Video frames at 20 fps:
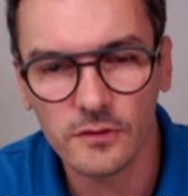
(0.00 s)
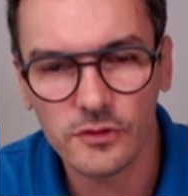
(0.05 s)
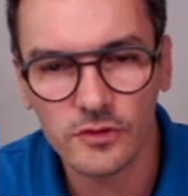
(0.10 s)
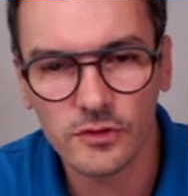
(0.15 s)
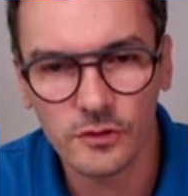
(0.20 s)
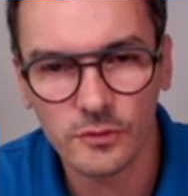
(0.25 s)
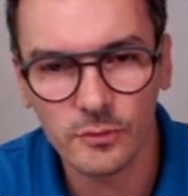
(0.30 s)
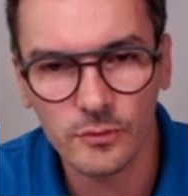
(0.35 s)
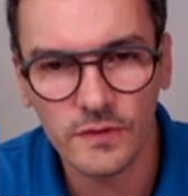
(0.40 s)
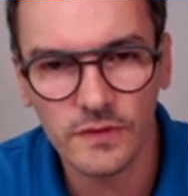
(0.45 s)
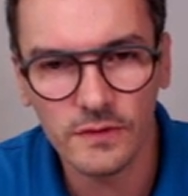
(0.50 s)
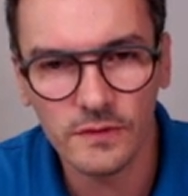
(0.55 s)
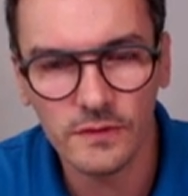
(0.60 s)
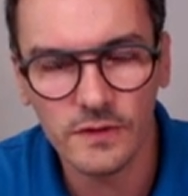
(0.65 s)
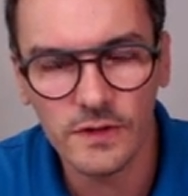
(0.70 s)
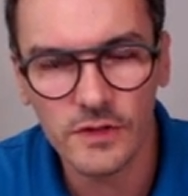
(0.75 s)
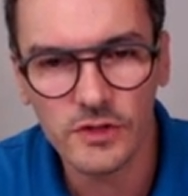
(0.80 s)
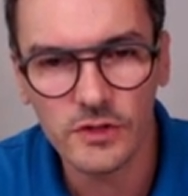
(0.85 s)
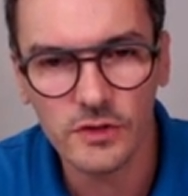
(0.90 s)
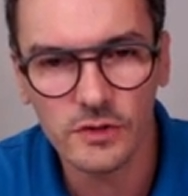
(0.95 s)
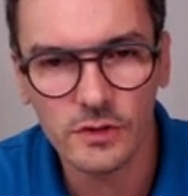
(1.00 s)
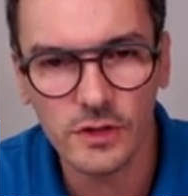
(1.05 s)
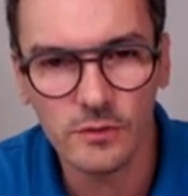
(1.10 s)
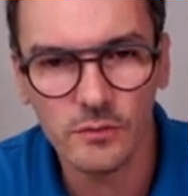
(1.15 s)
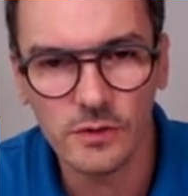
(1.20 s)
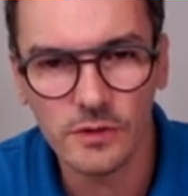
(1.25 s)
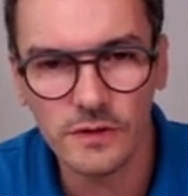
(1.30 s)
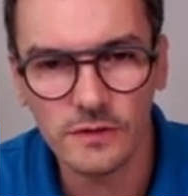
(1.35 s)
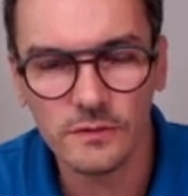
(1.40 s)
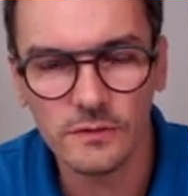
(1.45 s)
short presentation, I
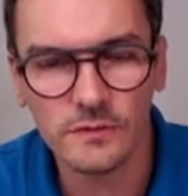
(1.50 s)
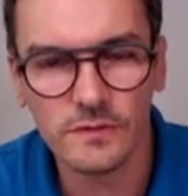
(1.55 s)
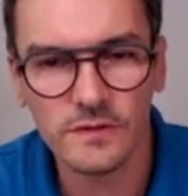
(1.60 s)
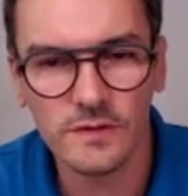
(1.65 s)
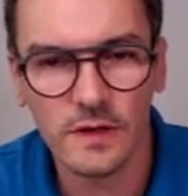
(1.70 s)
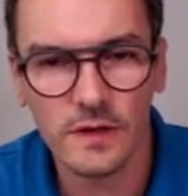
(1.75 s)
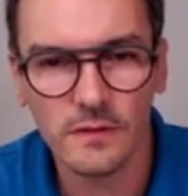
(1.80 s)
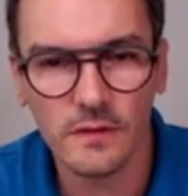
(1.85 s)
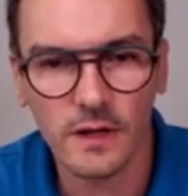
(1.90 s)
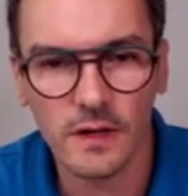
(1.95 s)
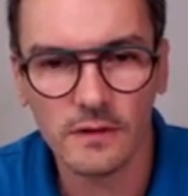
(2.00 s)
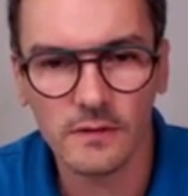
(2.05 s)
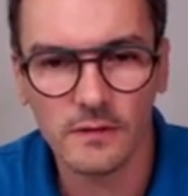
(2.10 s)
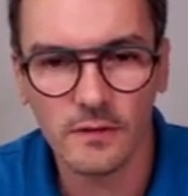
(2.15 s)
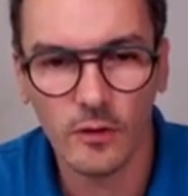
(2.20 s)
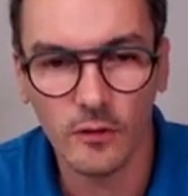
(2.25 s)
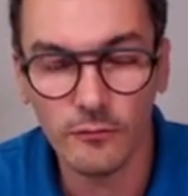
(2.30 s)
wanted to state that,